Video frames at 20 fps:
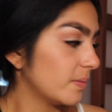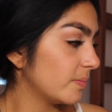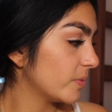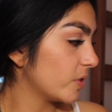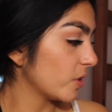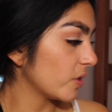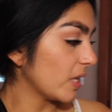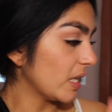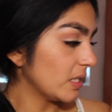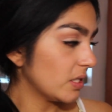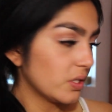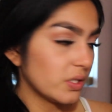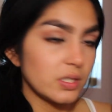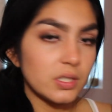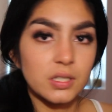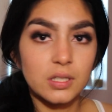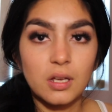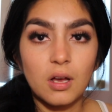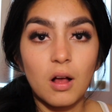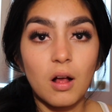So
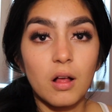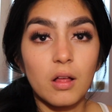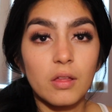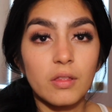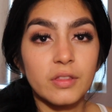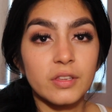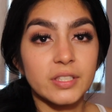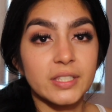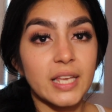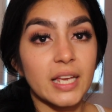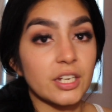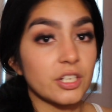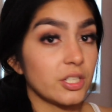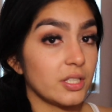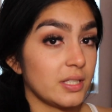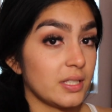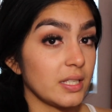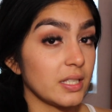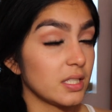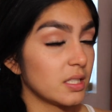that's the
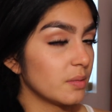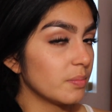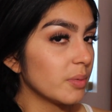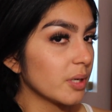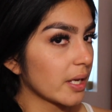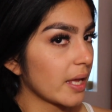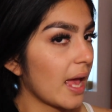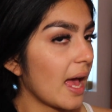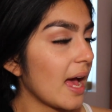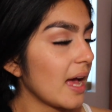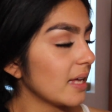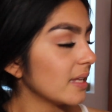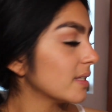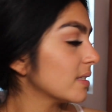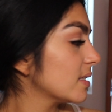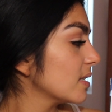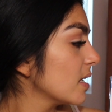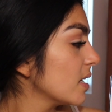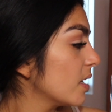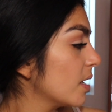sections this book
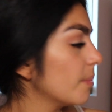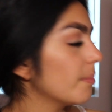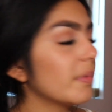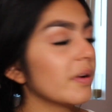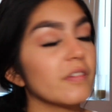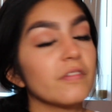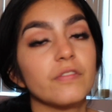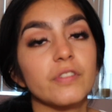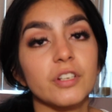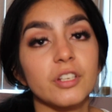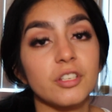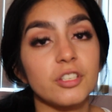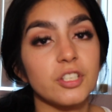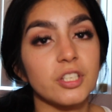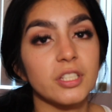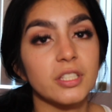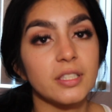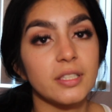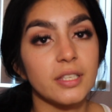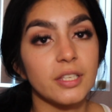has. But for
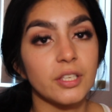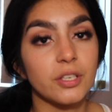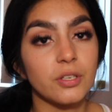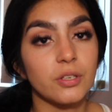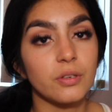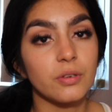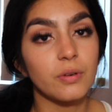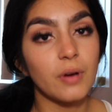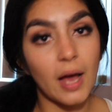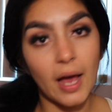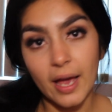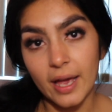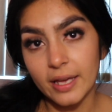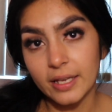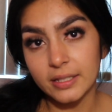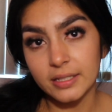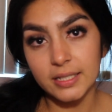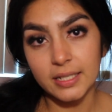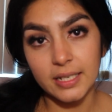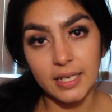GCU,
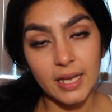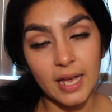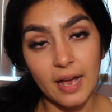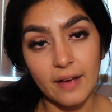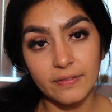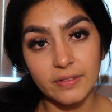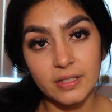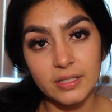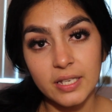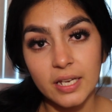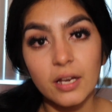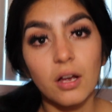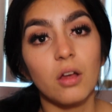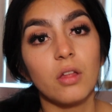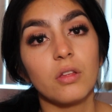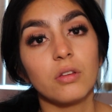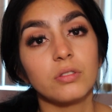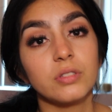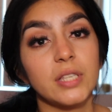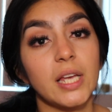I didn't have to take
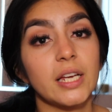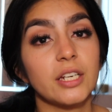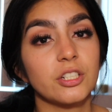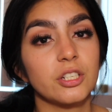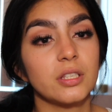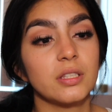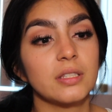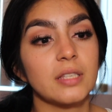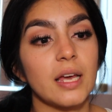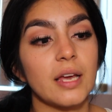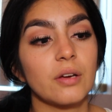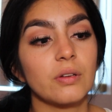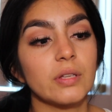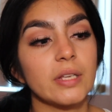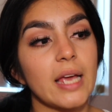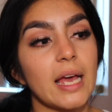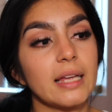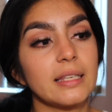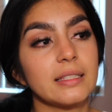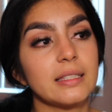all of sections. I
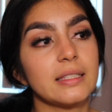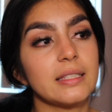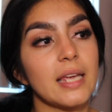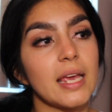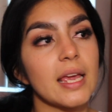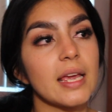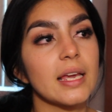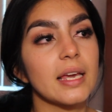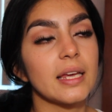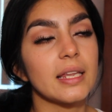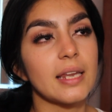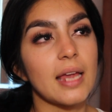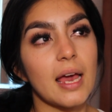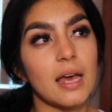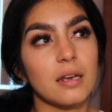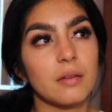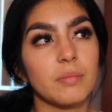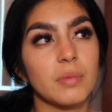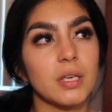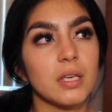only had to take
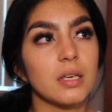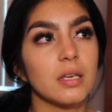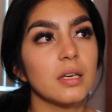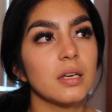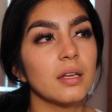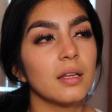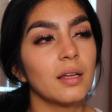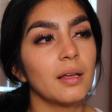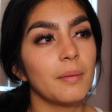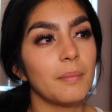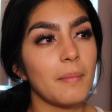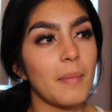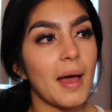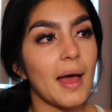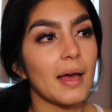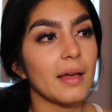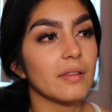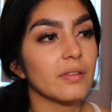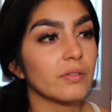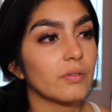anatomy,
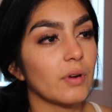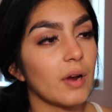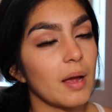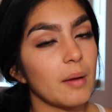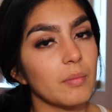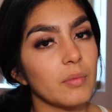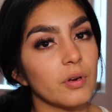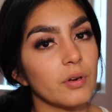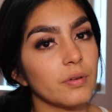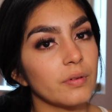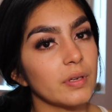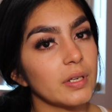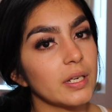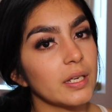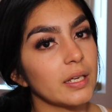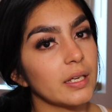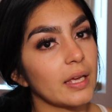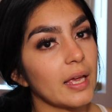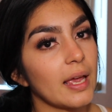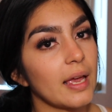math, grammar,
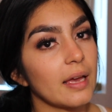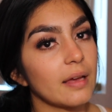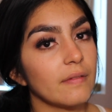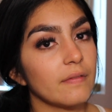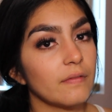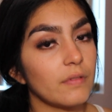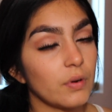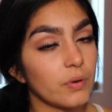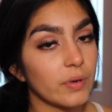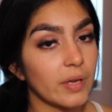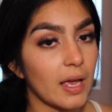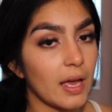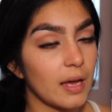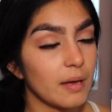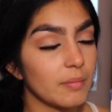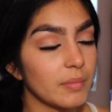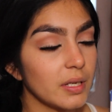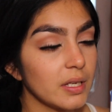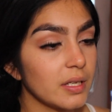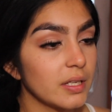reading, and
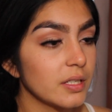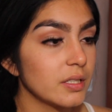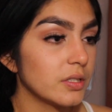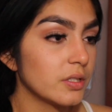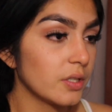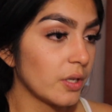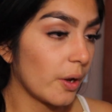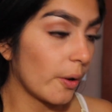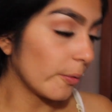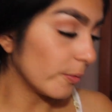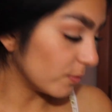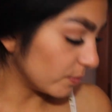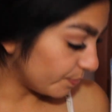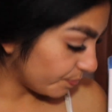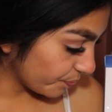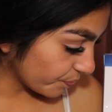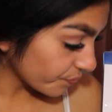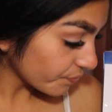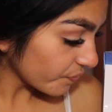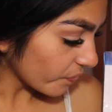vocab. So,
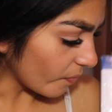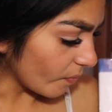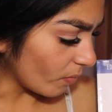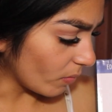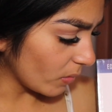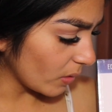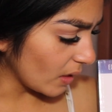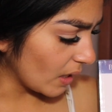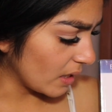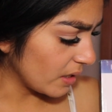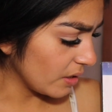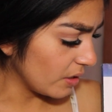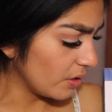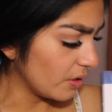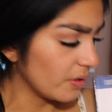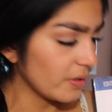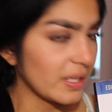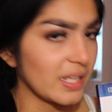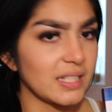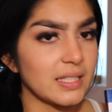you
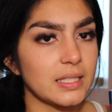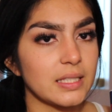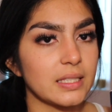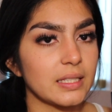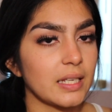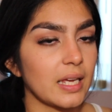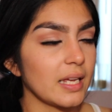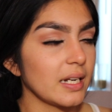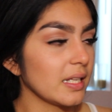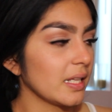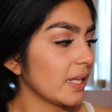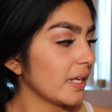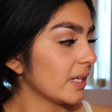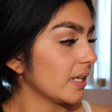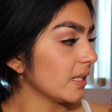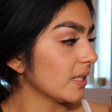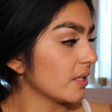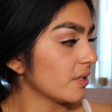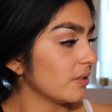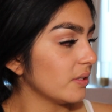know, that's kind of
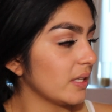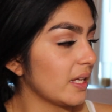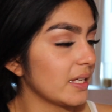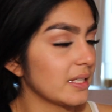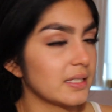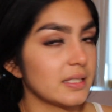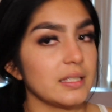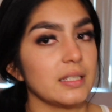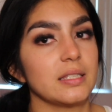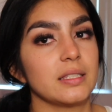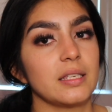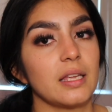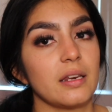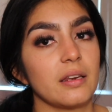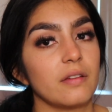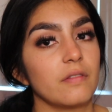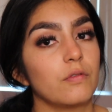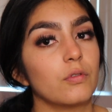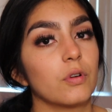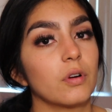like a little less to
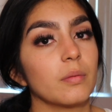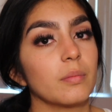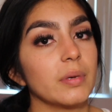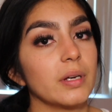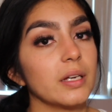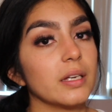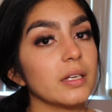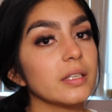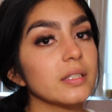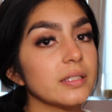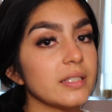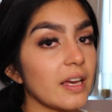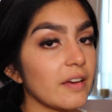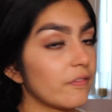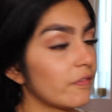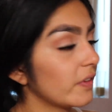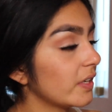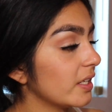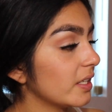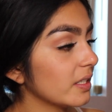study for, but
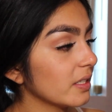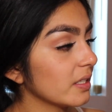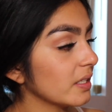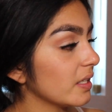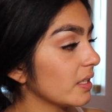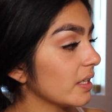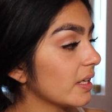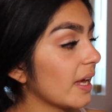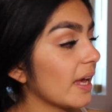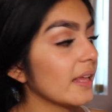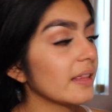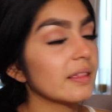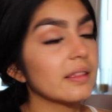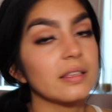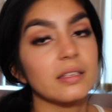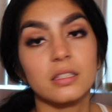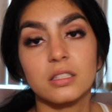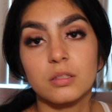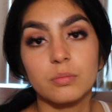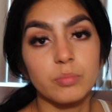definitely get
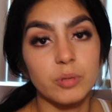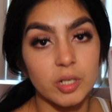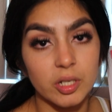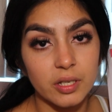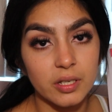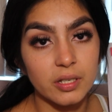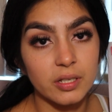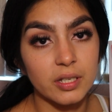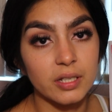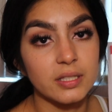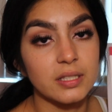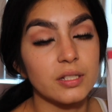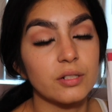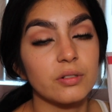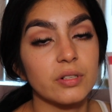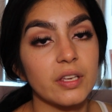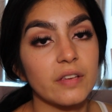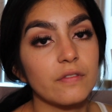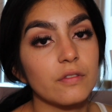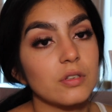this book because
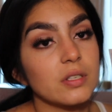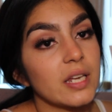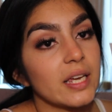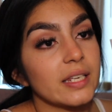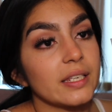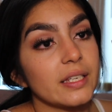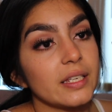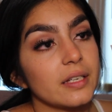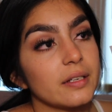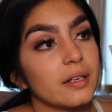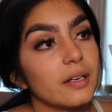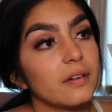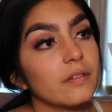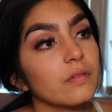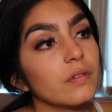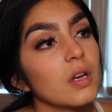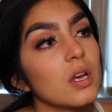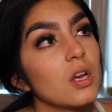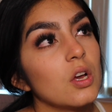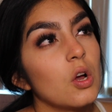it'll give you an idea of
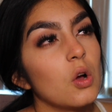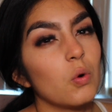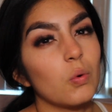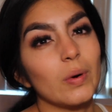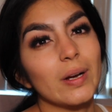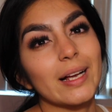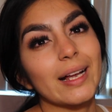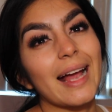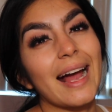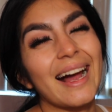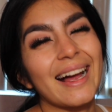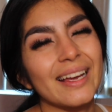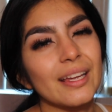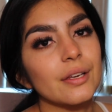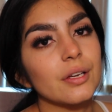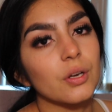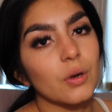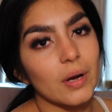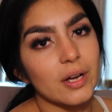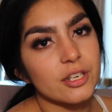what kind
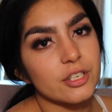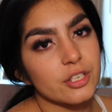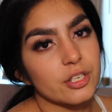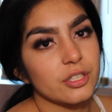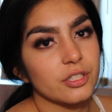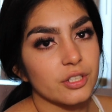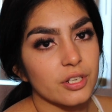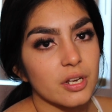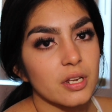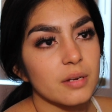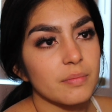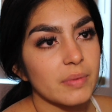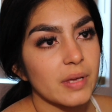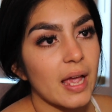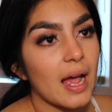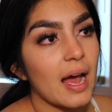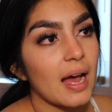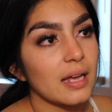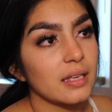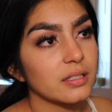of questions are going to be
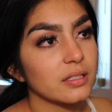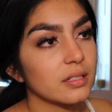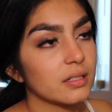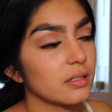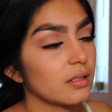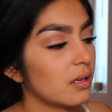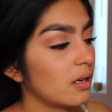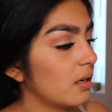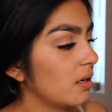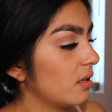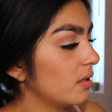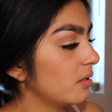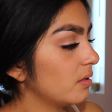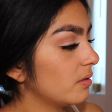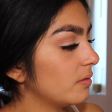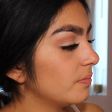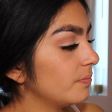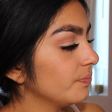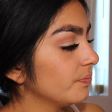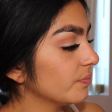asked
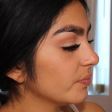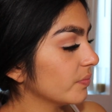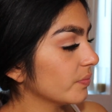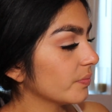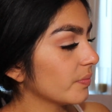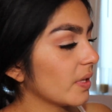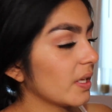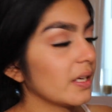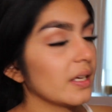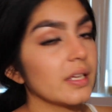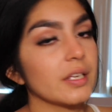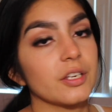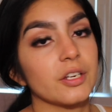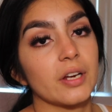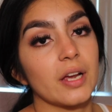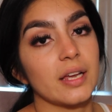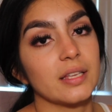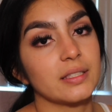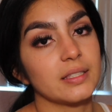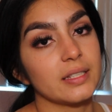in
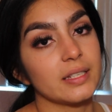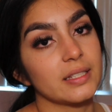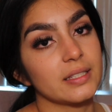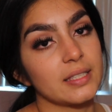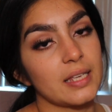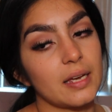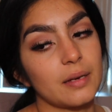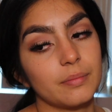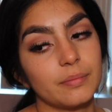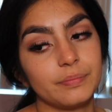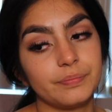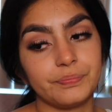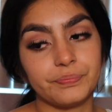your HESI exam.